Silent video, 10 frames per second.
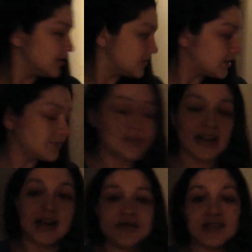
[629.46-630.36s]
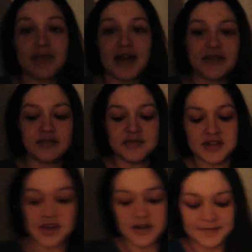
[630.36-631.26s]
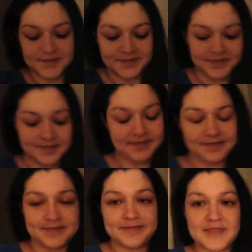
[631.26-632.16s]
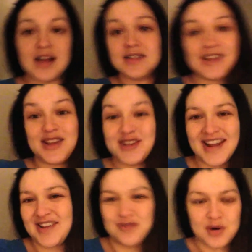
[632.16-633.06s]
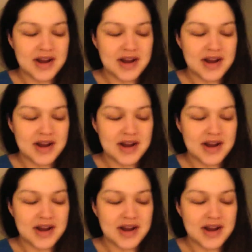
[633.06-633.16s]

well, you know, I am in the bathroom, so I'll say goodnight for